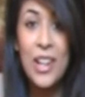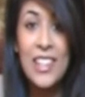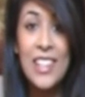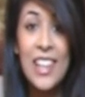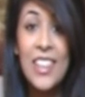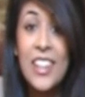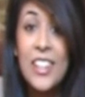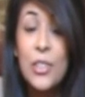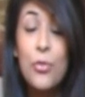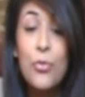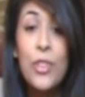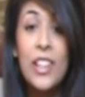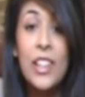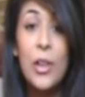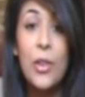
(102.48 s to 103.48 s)
when I say that it's a
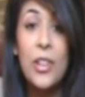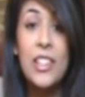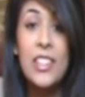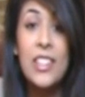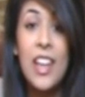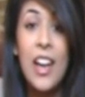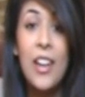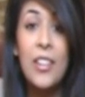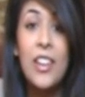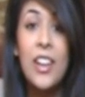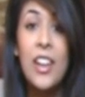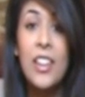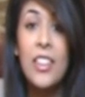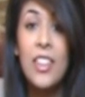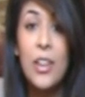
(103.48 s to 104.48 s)
really honest sound?
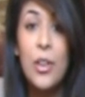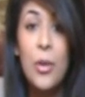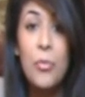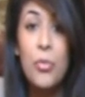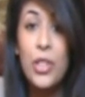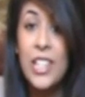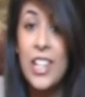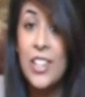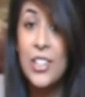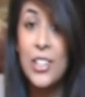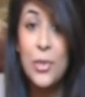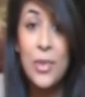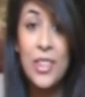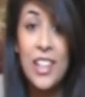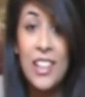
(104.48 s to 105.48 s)
They're not
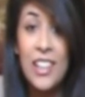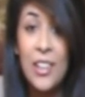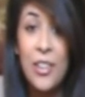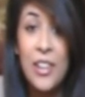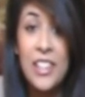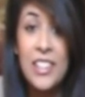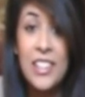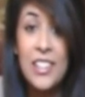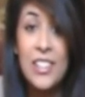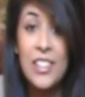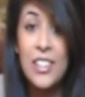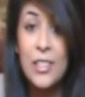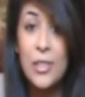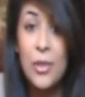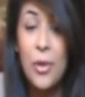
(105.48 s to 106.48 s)
pretentious with their lyrics, it's
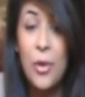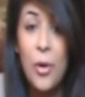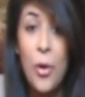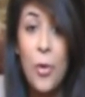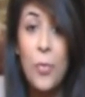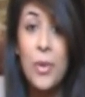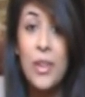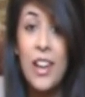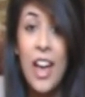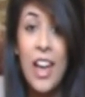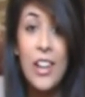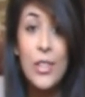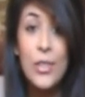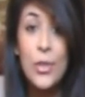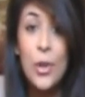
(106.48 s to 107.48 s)
just open
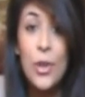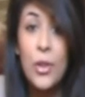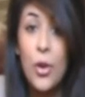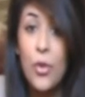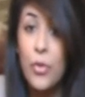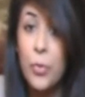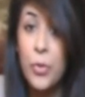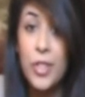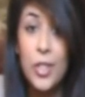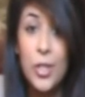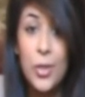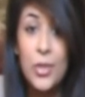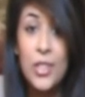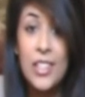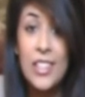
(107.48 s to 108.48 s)
and it's not
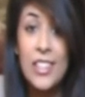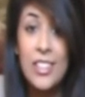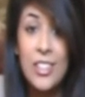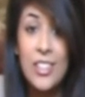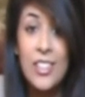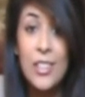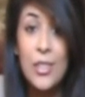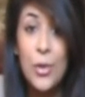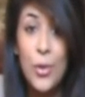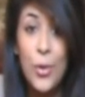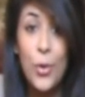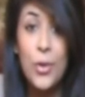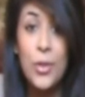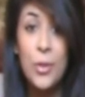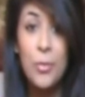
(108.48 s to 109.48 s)
overproduced, it's just
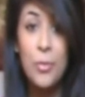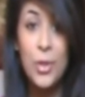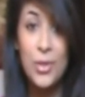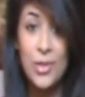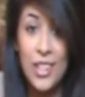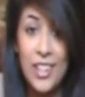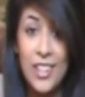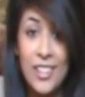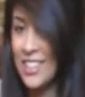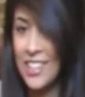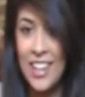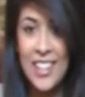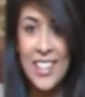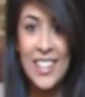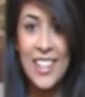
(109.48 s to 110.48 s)
good music. Do
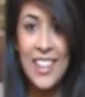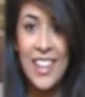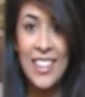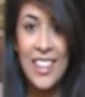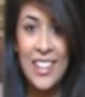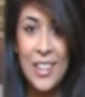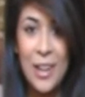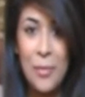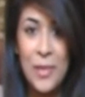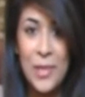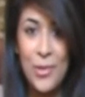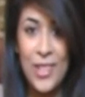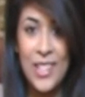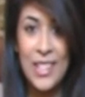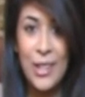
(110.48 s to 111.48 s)
you guys see that? That cup
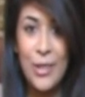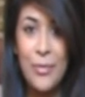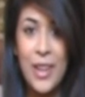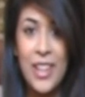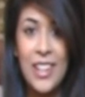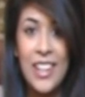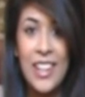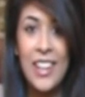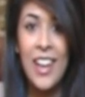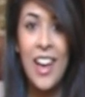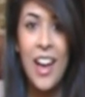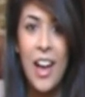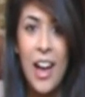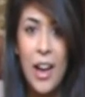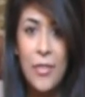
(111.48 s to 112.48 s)
is resting on my knee.
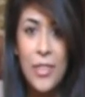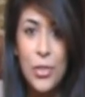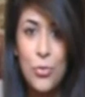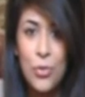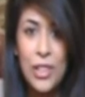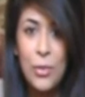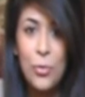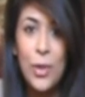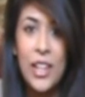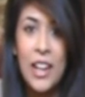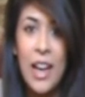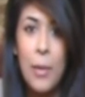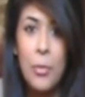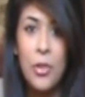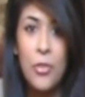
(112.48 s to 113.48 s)
I have this really
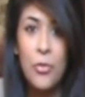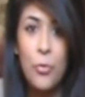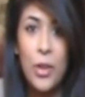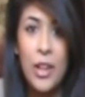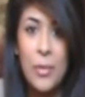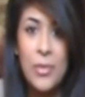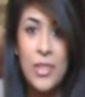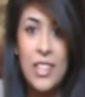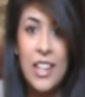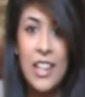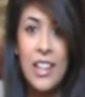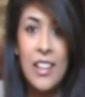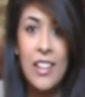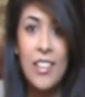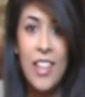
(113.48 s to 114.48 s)
weird habit of when I'm
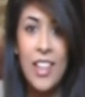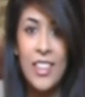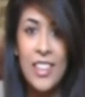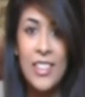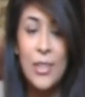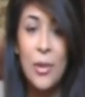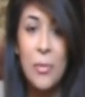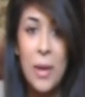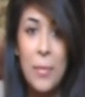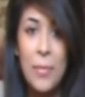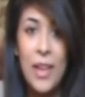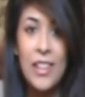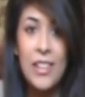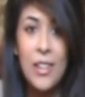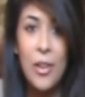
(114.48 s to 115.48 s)
sitting like this on my
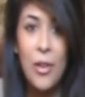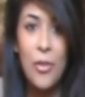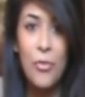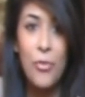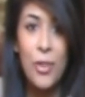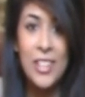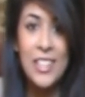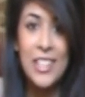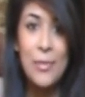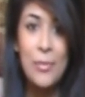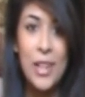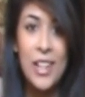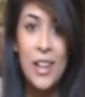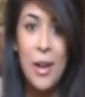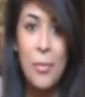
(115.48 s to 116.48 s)
bed of resting
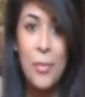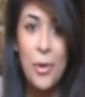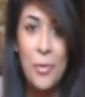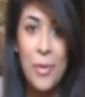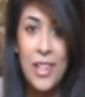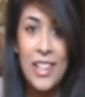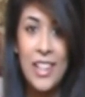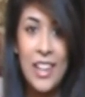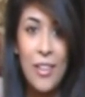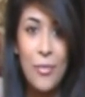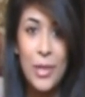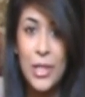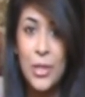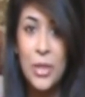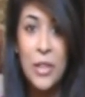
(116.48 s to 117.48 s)
my cup on my knee.
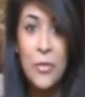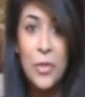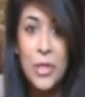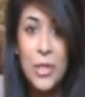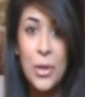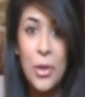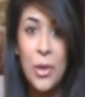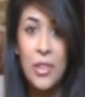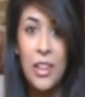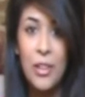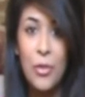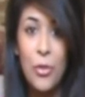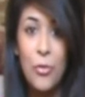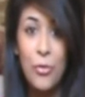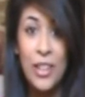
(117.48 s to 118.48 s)
I've been doing it for so long that
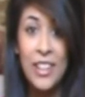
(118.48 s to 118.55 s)
I've got